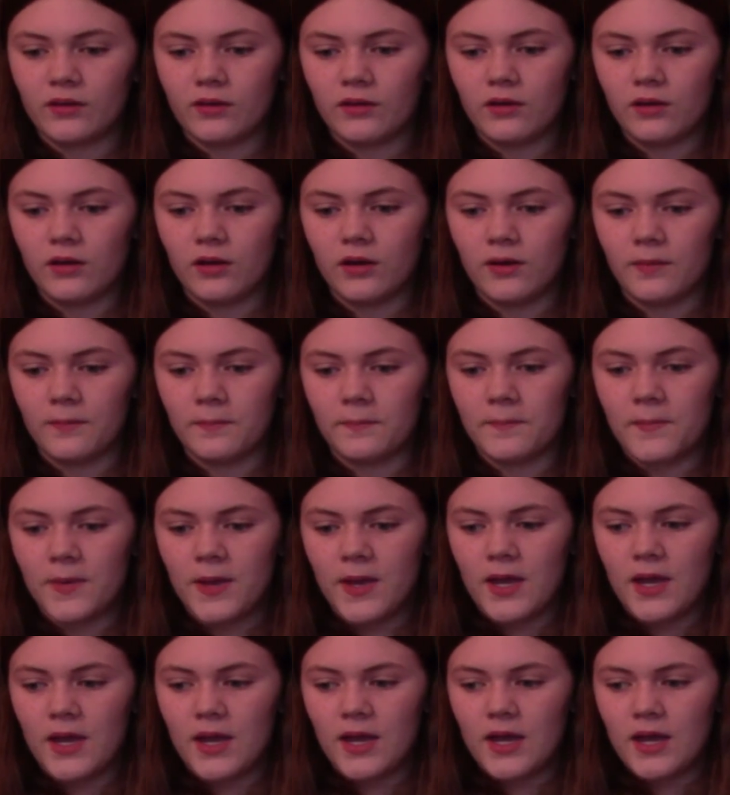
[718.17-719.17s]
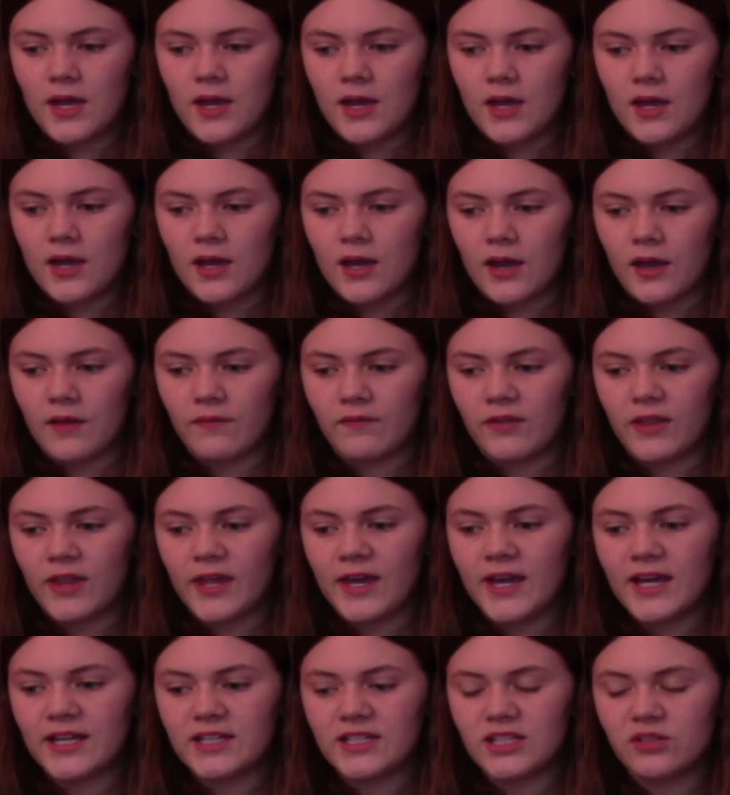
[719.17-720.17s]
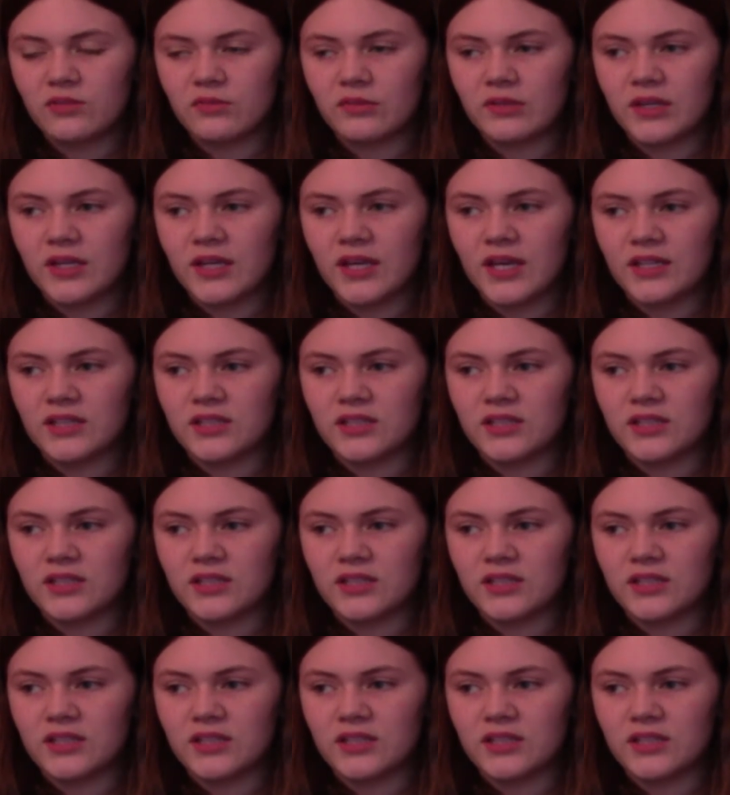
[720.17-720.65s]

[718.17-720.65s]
I feel like I didn't really get